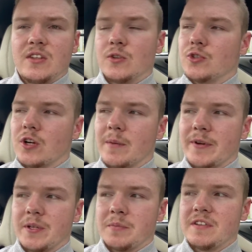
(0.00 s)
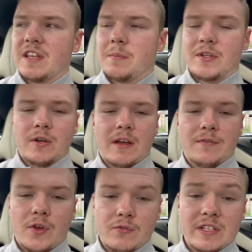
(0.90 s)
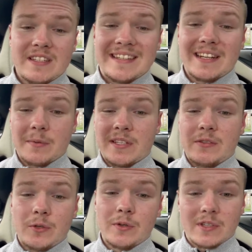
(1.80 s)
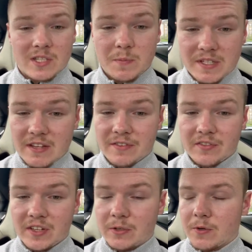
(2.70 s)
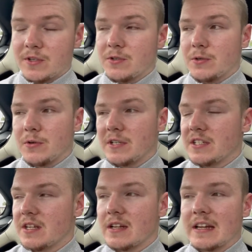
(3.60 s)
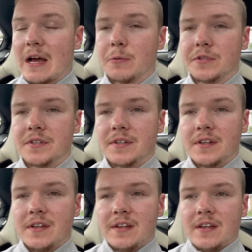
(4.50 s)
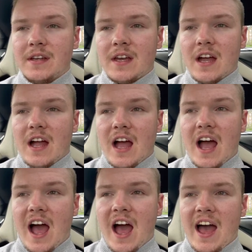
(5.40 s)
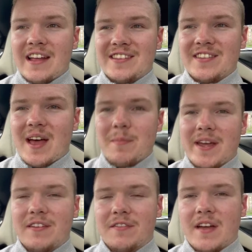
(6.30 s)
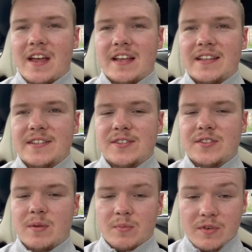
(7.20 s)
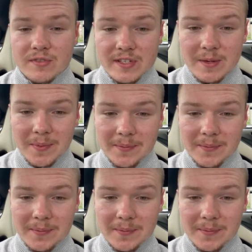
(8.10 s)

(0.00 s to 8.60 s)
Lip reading: talk about it briefly, but I've not really seen anybody do a specific video on it, so I decided I would. And that benefit is improved sleep.